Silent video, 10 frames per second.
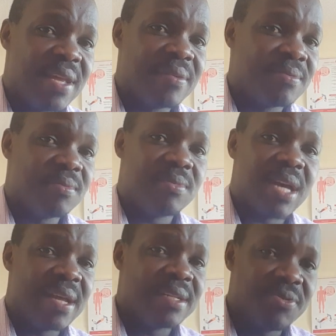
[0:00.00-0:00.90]

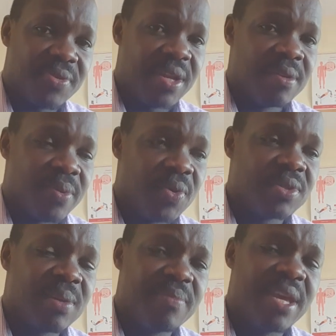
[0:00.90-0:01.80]
are different, because
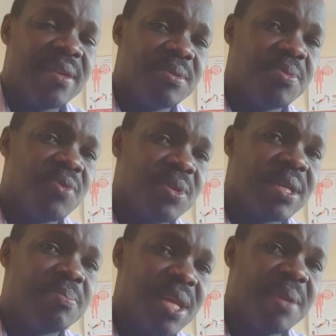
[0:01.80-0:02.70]

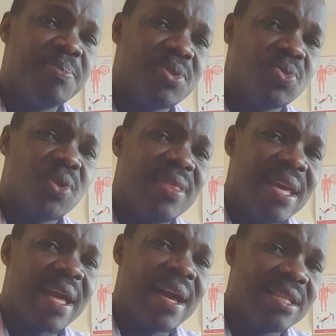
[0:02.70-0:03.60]
sometimes when
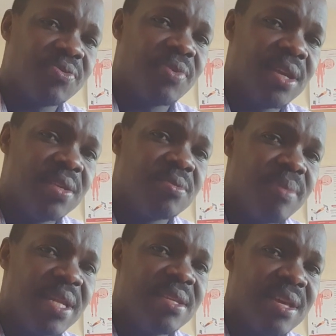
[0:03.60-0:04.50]
they're calcified, it
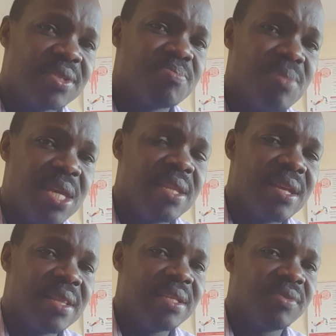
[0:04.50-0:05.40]
might just mean
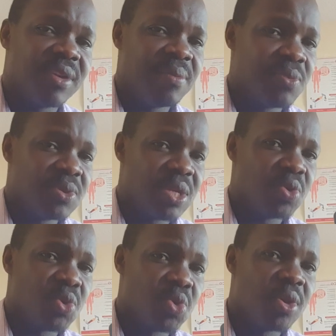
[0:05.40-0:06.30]
that these fibroids are
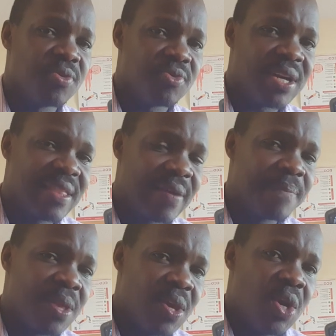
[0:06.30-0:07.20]
not growing further.
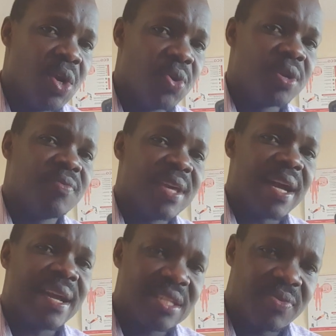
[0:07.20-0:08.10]
Or if they're
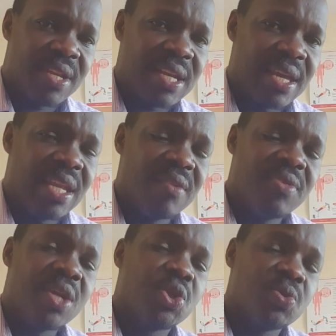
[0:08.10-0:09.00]
calcified, again, if
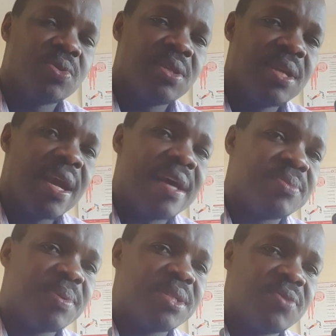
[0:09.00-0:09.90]
they're choosing a
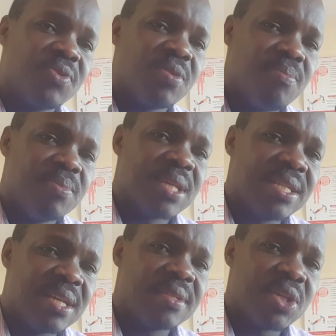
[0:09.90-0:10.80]
specific
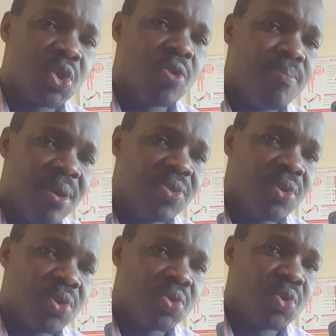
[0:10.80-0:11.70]
surgical
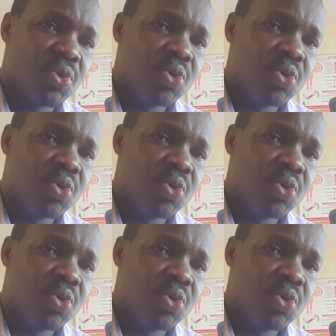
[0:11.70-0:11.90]
method to